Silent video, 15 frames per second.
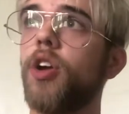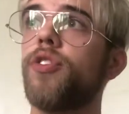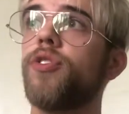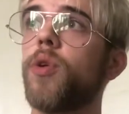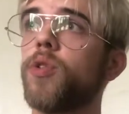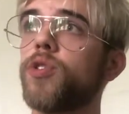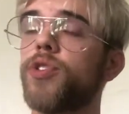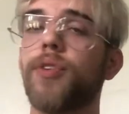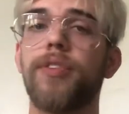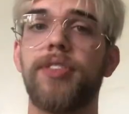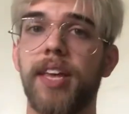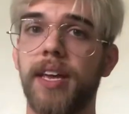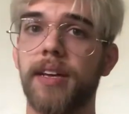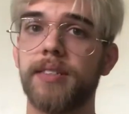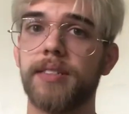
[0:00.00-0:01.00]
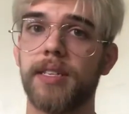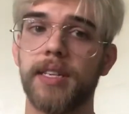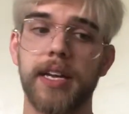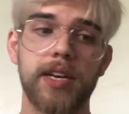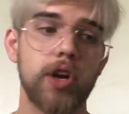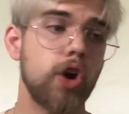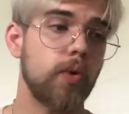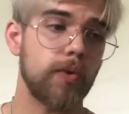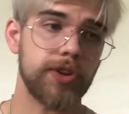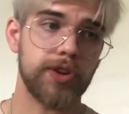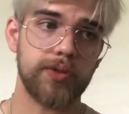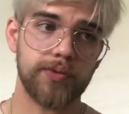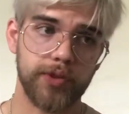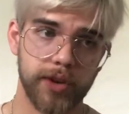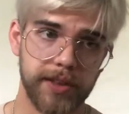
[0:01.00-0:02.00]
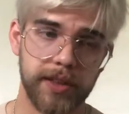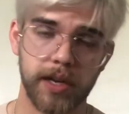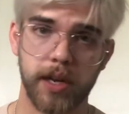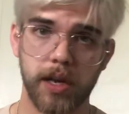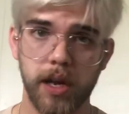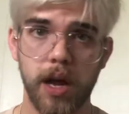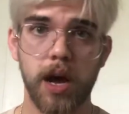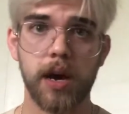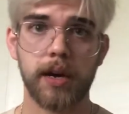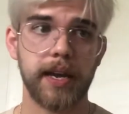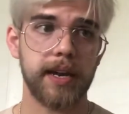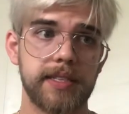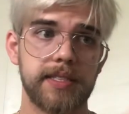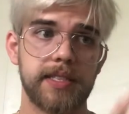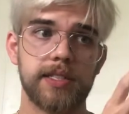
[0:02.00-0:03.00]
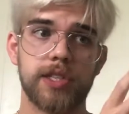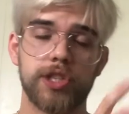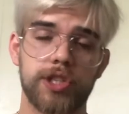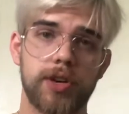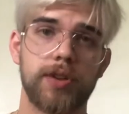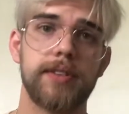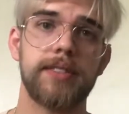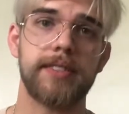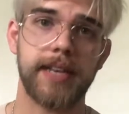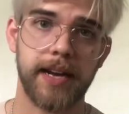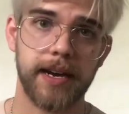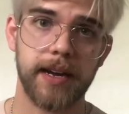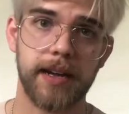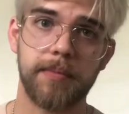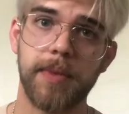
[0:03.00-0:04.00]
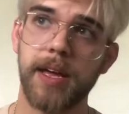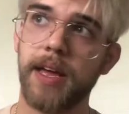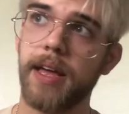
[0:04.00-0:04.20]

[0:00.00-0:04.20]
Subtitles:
Those are things like when you look at the clock says a certain time,